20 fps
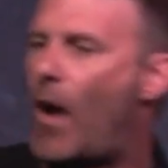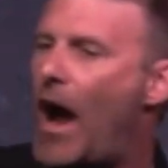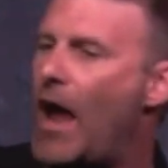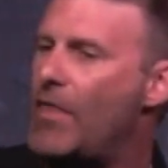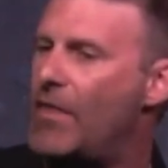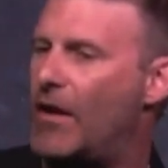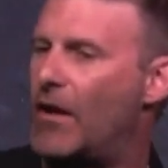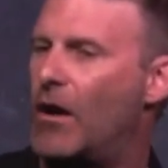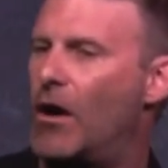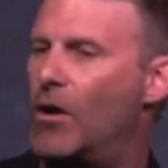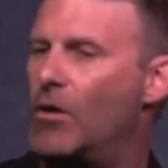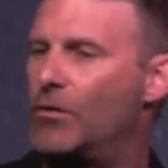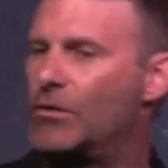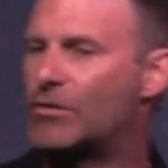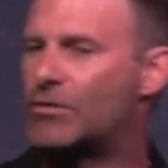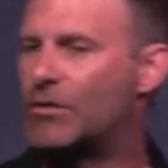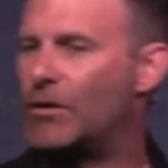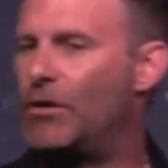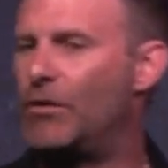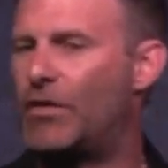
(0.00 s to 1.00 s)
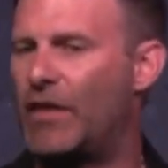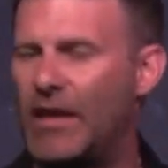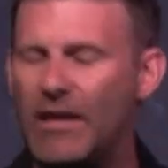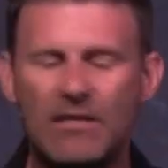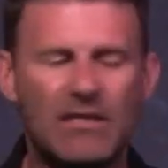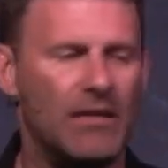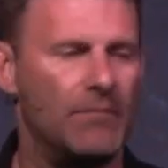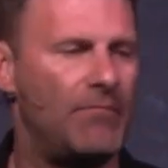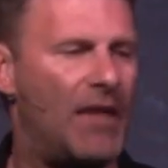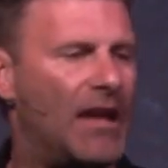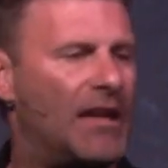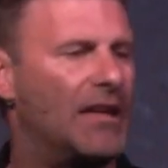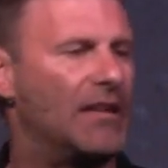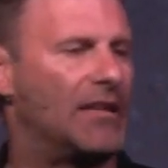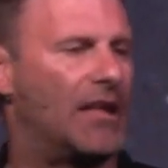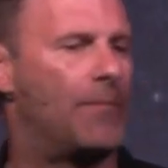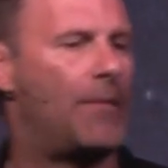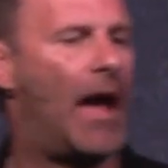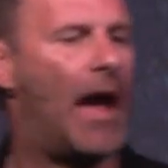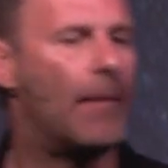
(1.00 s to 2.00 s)
why their own truth isn't making
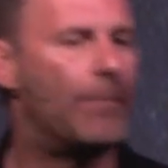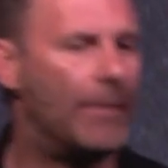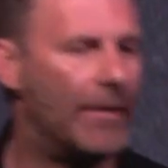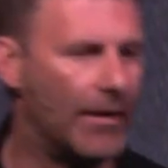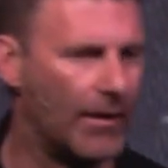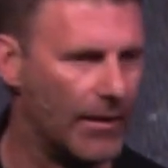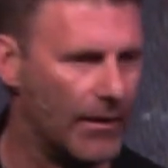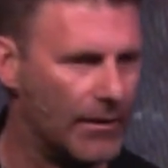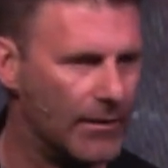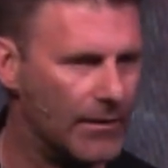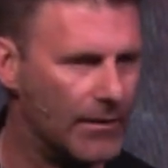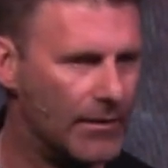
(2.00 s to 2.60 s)
them happier.